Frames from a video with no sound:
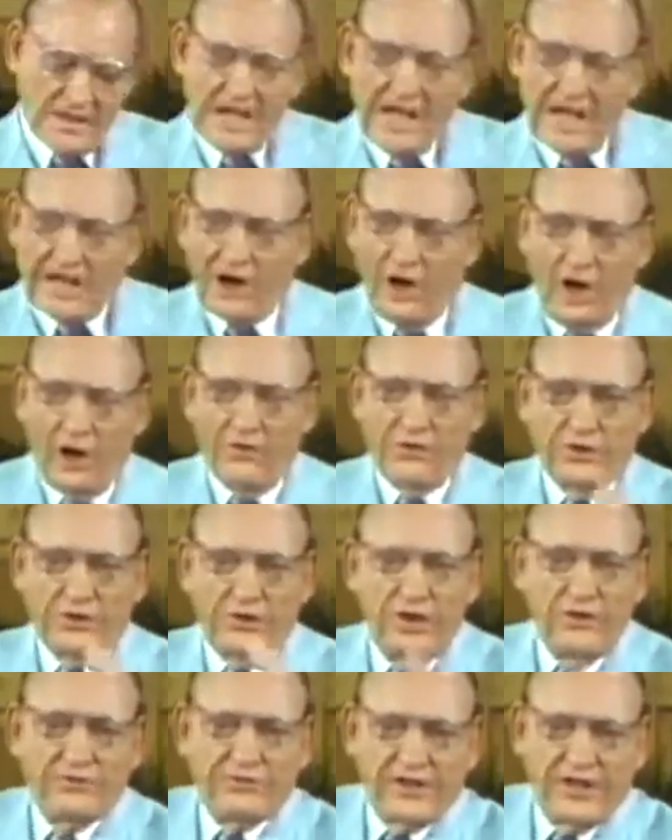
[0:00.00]
And all the
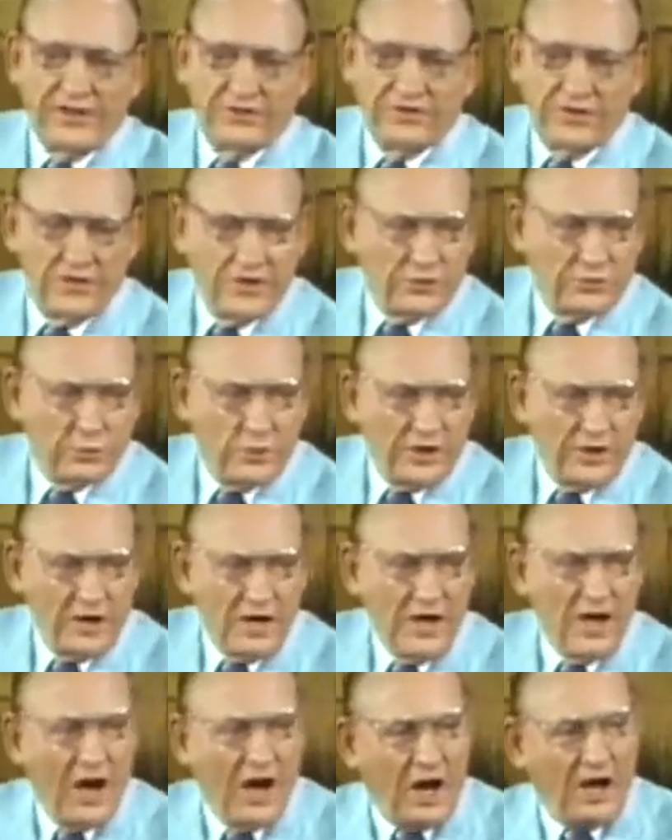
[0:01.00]
good things in this world
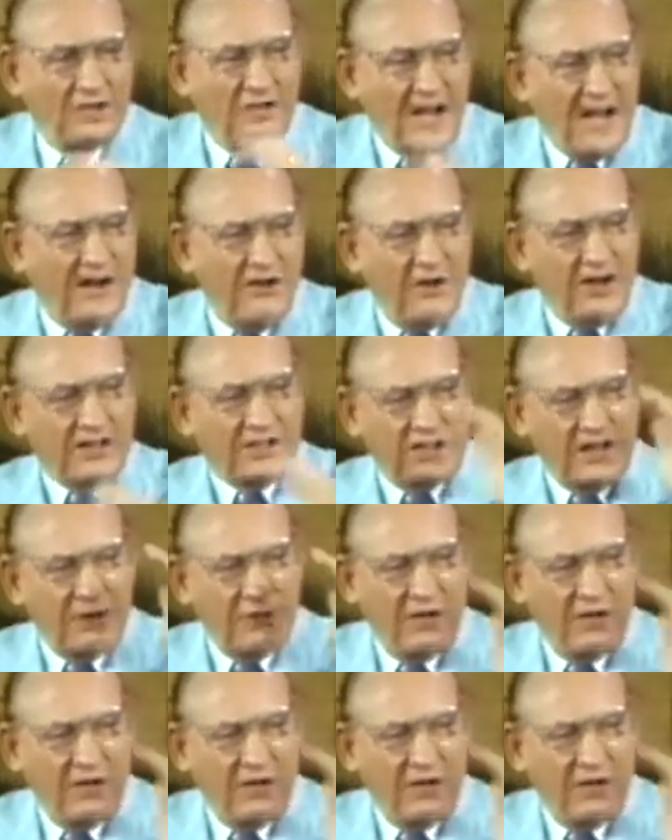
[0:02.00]
are directly